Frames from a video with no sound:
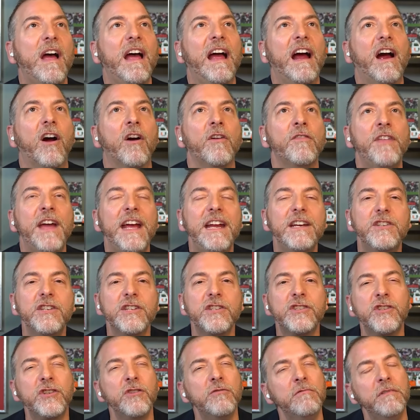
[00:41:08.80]
they
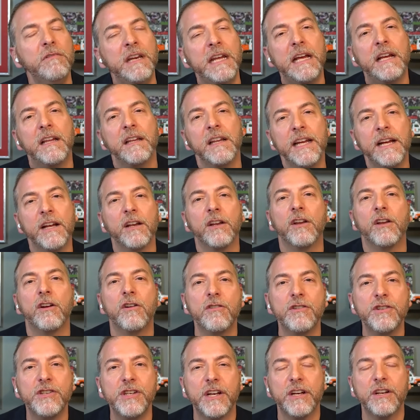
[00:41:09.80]
just uniquely
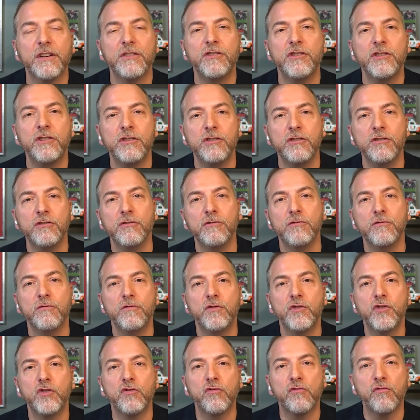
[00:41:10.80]
allergic to
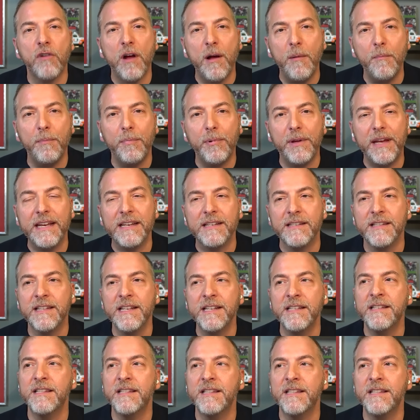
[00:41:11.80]
Trump? Is
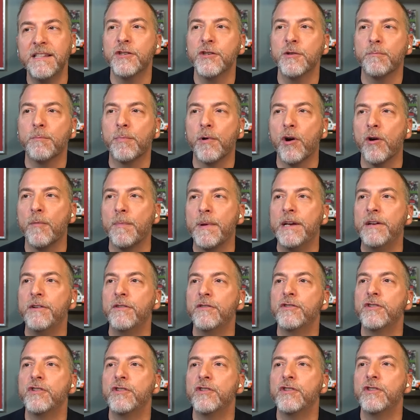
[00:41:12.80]
this the
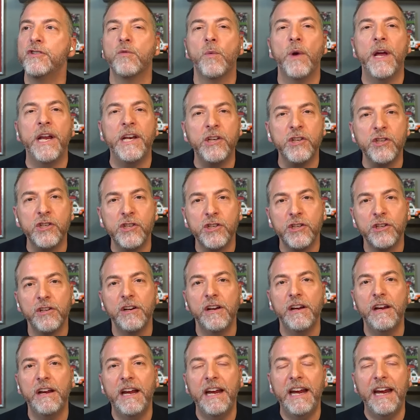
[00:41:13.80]
suburban switch?
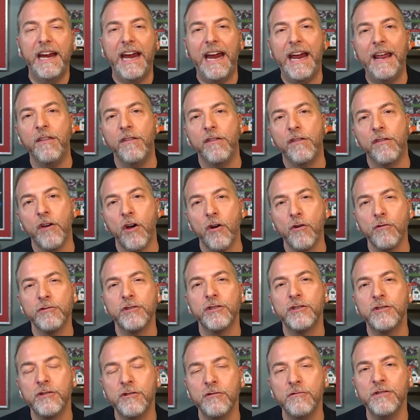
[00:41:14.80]
And
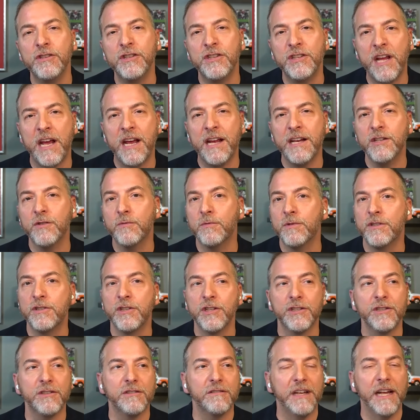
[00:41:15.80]
those two states with
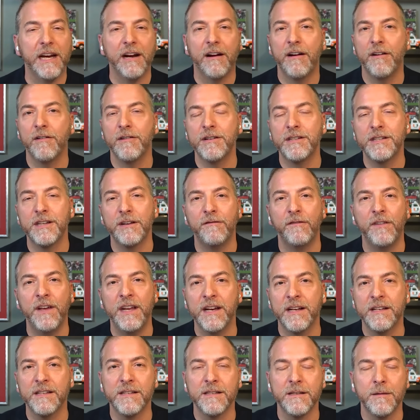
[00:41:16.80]
just, I always said
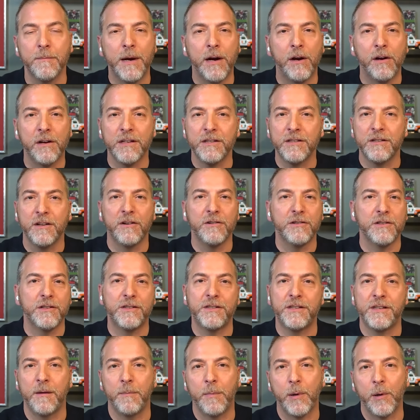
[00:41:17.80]
Phoenix is America's largest
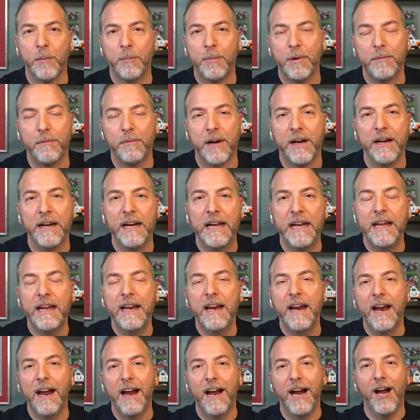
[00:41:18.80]
suburb, right?
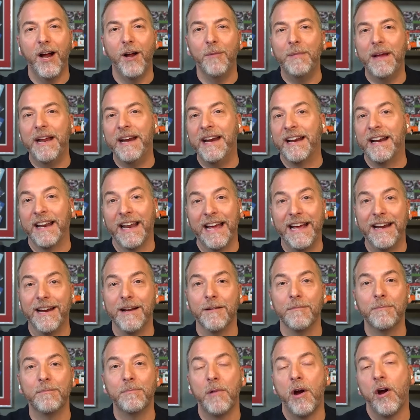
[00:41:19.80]
And
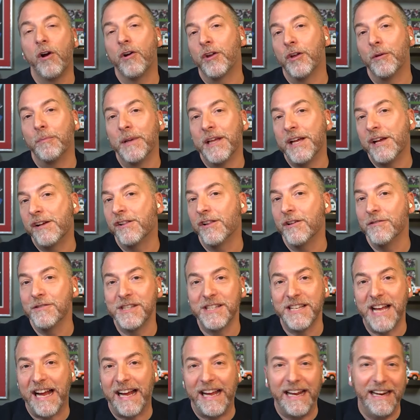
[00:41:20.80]
Atlanta, arguably a close
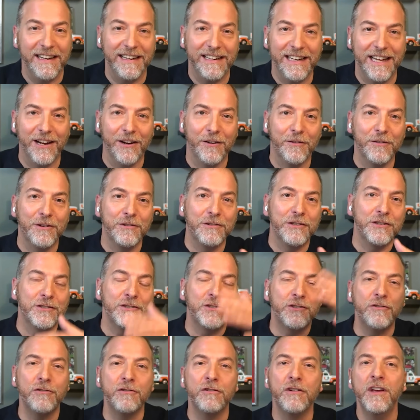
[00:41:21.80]
second. They're just
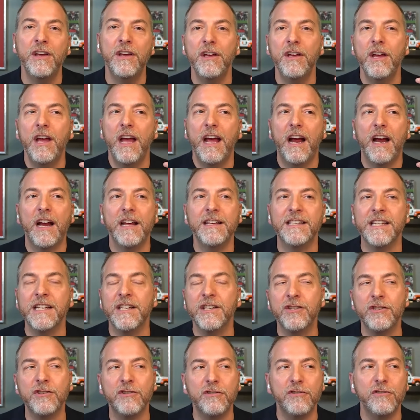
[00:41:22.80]
two. Is it
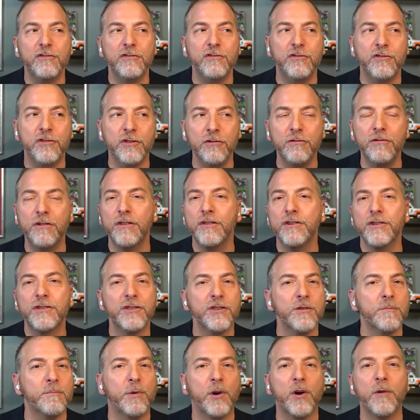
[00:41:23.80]
due to the
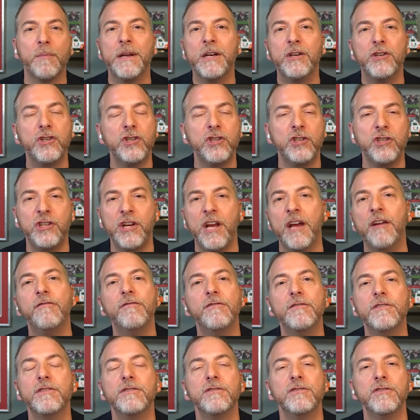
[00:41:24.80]
suburban
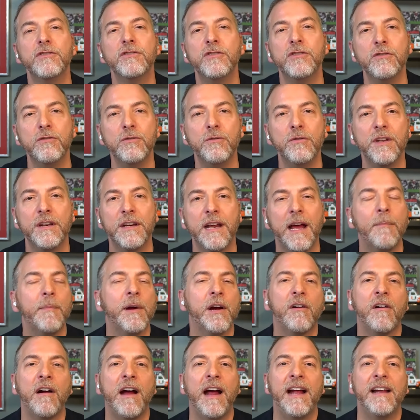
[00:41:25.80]
shift to the
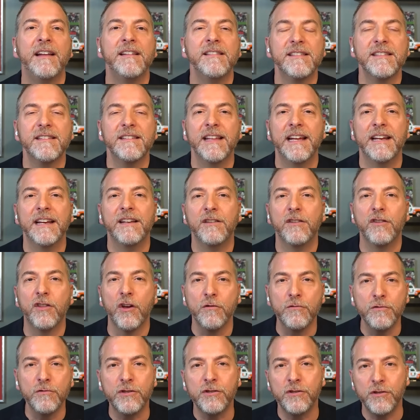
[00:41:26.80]
Democrats that
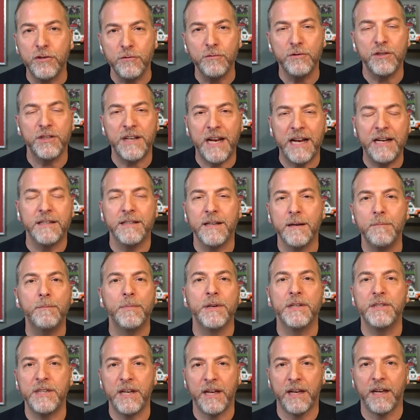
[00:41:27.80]
those two states in
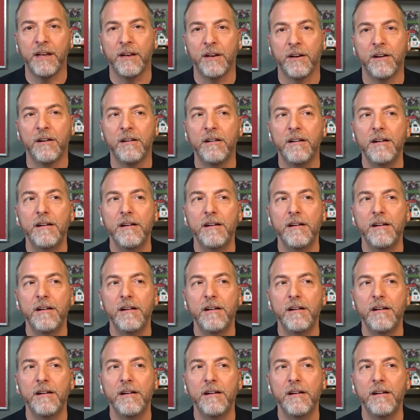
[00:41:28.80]
particular